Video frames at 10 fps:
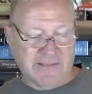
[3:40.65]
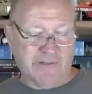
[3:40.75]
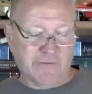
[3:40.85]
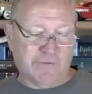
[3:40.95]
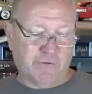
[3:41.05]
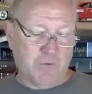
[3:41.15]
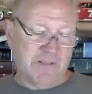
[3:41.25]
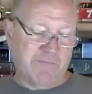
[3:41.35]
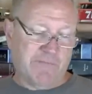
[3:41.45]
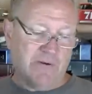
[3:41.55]
And that's
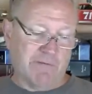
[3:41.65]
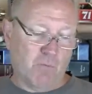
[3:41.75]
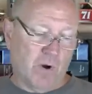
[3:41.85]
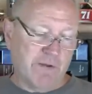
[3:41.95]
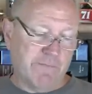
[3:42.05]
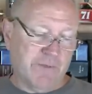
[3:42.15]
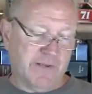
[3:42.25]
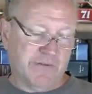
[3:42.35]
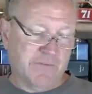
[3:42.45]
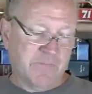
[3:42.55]
assuming they found every one of them
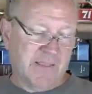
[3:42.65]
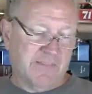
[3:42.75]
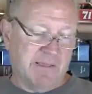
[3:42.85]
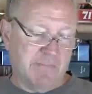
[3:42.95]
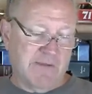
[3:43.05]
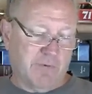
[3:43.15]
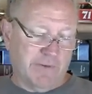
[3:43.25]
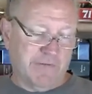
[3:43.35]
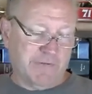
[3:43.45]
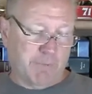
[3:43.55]
because they may have
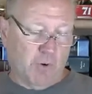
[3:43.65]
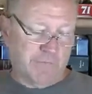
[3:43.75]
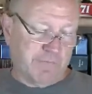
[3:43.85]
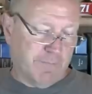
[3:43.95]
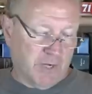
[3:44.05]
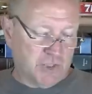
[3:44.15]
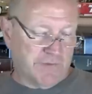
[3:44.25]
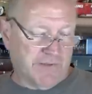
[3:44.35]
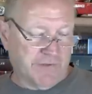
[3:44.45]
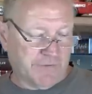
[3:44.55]
already disposed of a bunch
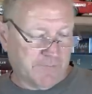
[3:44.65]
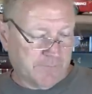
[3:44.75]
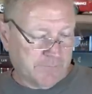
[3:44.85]
of these.